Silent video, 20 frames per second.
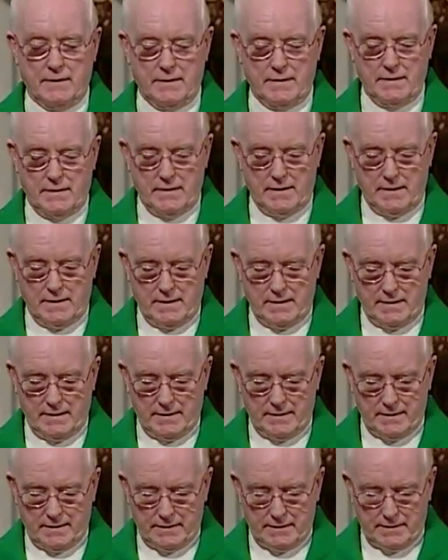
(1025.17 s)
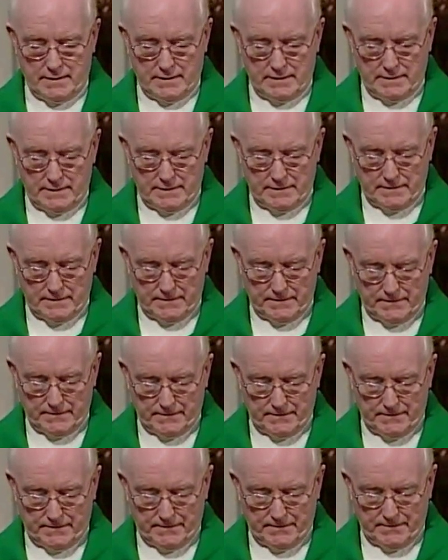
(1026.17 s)

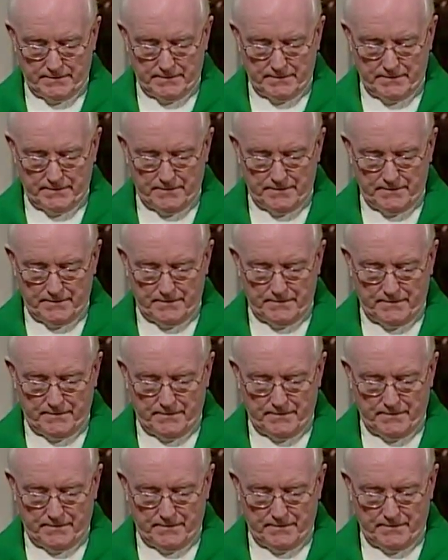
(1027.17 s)
[no speech]